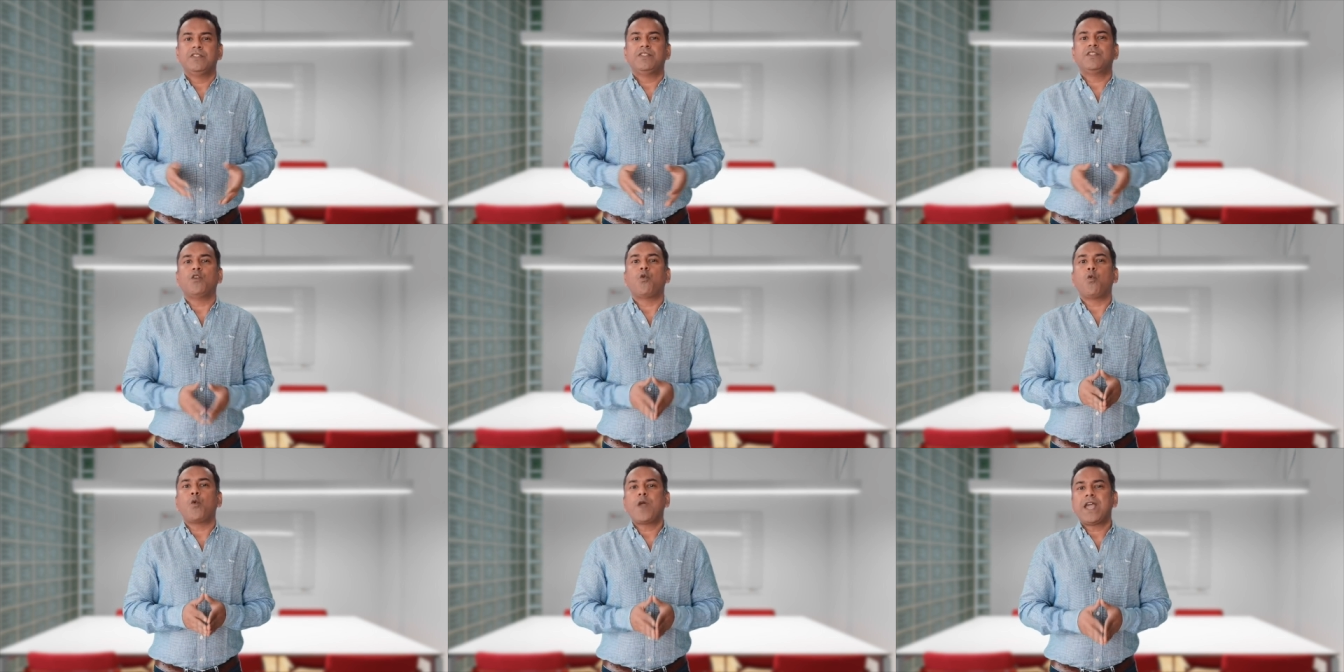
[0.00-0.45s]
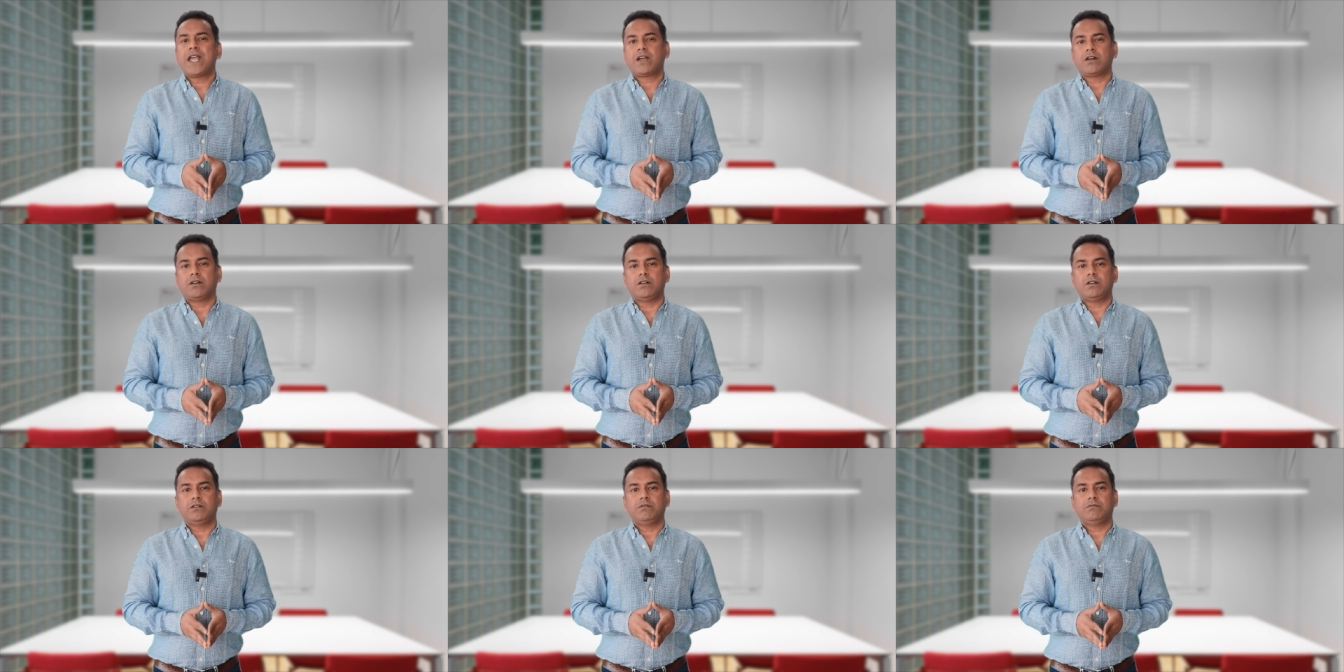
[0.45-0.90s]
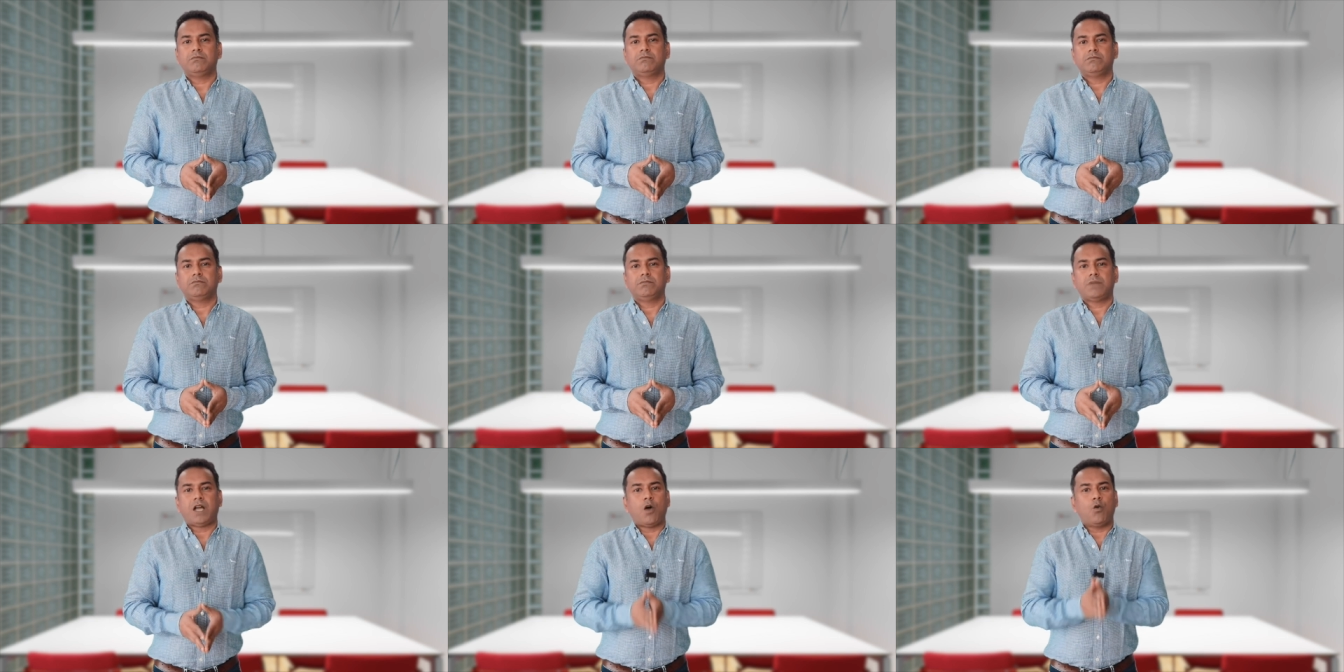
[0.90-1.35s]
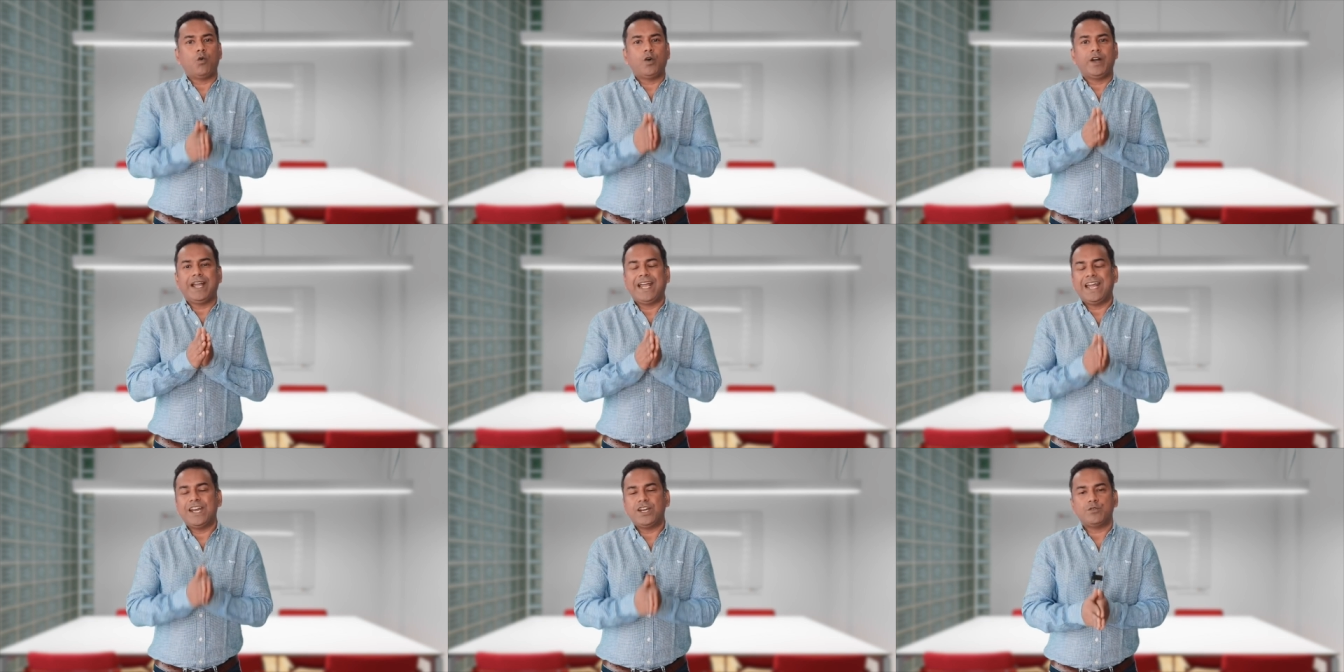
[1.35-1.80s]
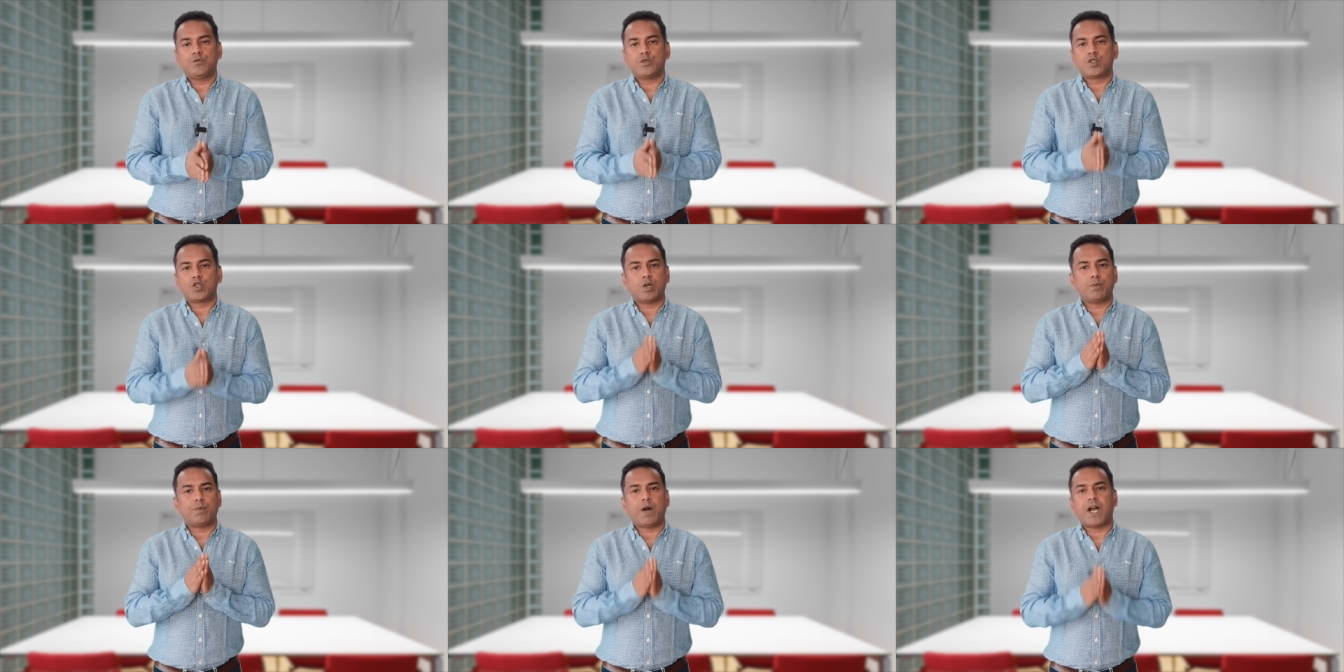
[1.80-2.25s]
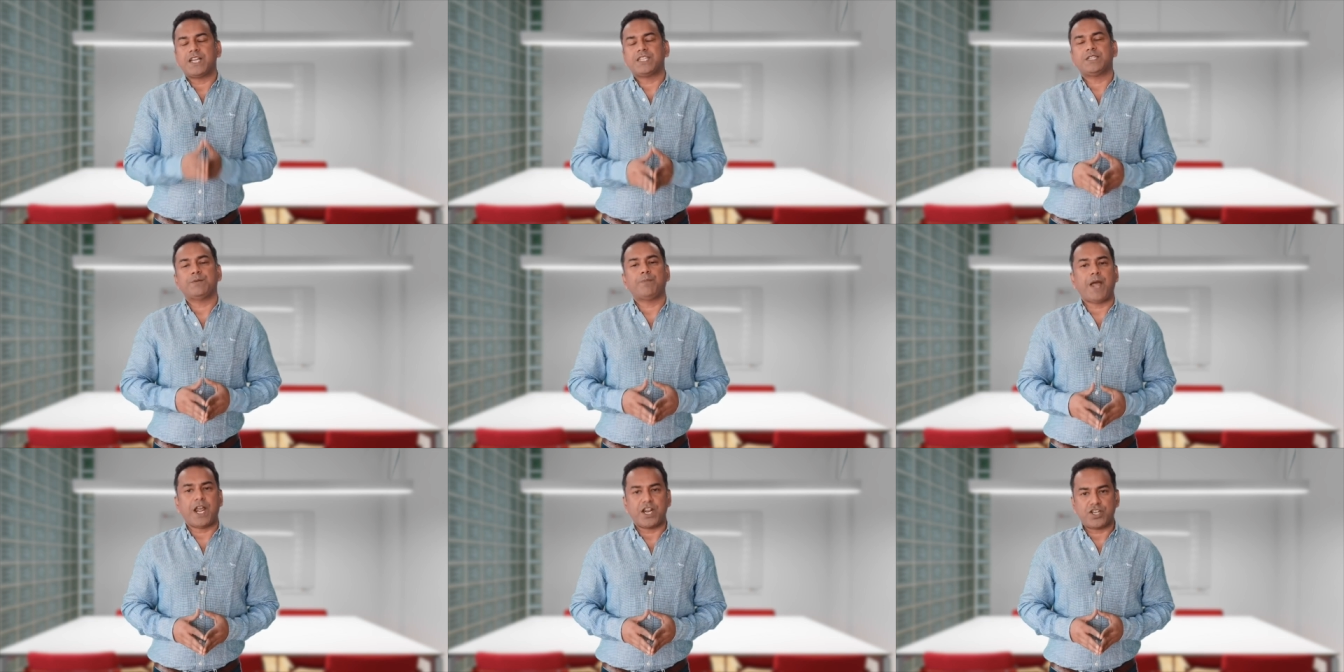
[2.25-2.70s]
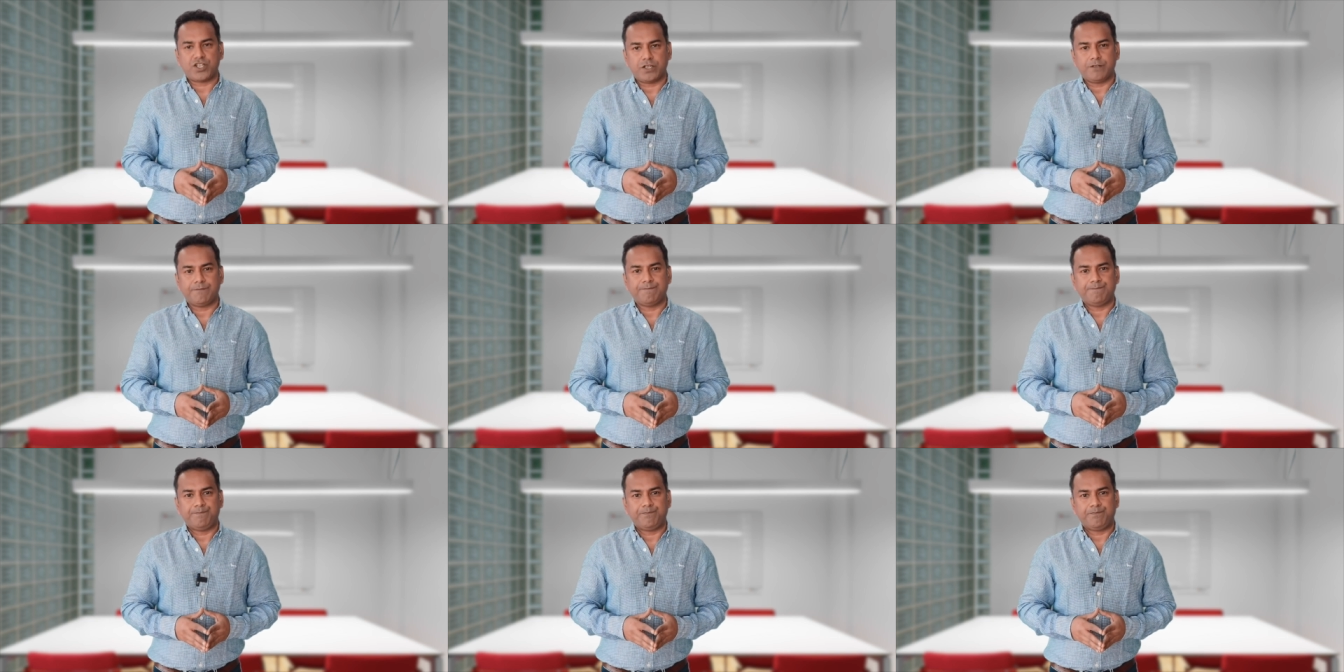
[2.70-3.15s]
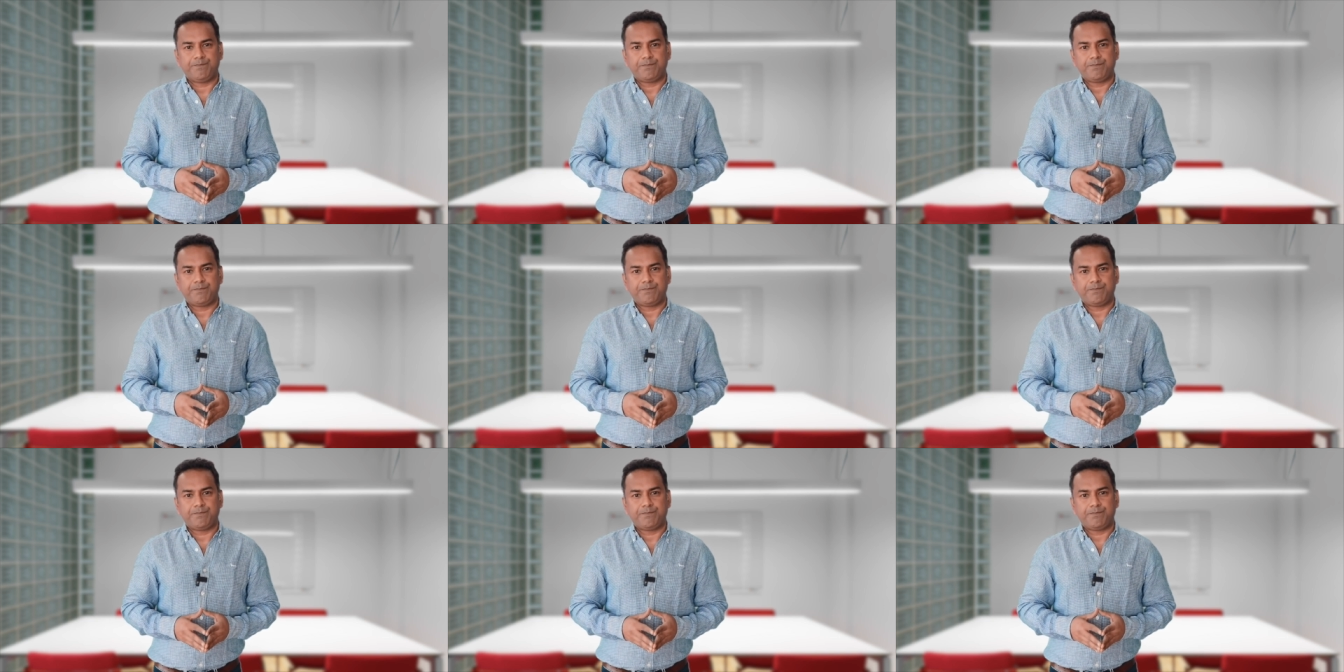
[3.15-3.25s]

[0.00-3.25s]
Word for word: the weaker our individual participation.